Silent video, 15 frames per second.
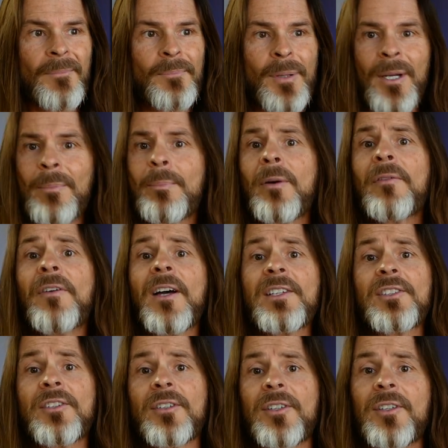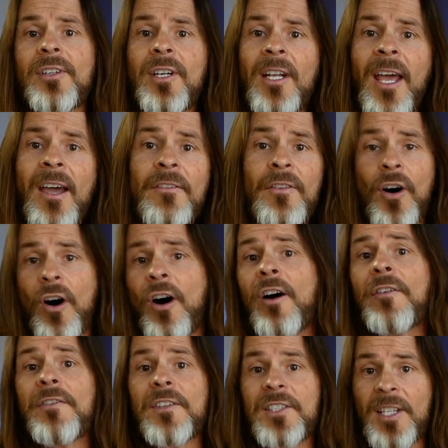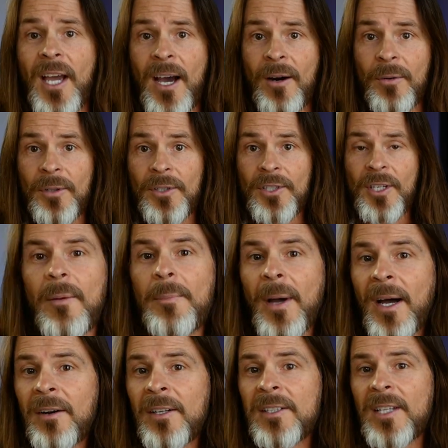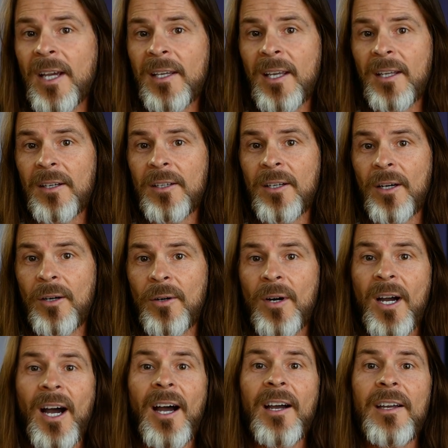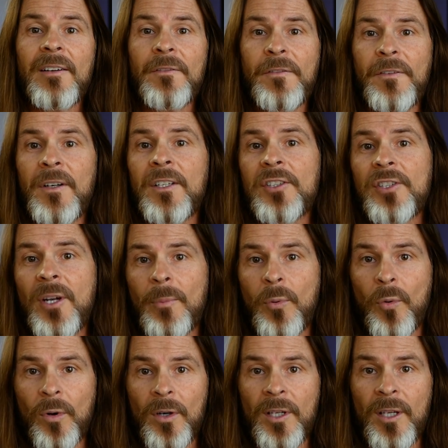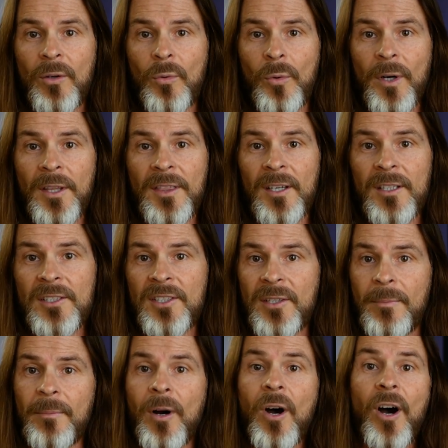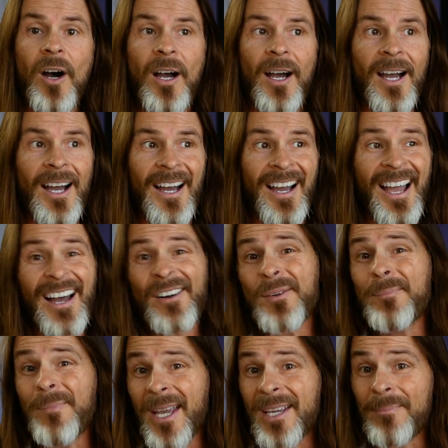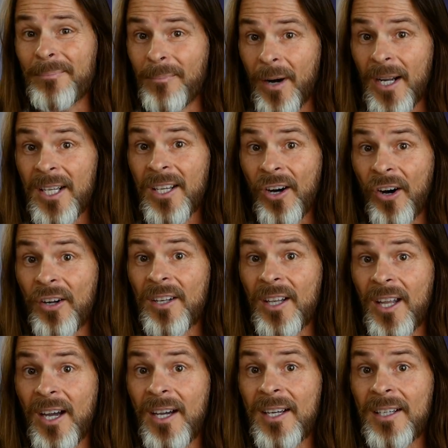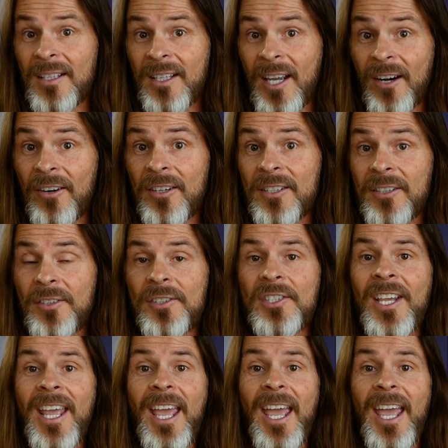be a professor. You're going to have office hours. About a decade ago, I had finished up working with some how to make money online characters,